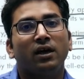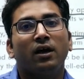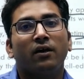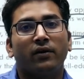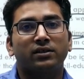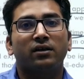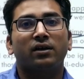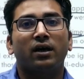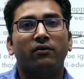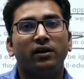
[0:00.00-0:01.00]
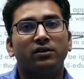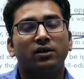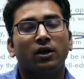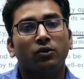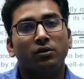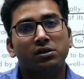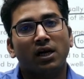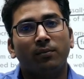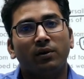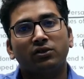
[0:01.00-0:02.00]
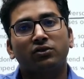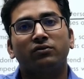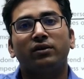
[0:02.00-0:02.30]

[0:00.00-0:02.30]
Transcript: Western countries to establish to their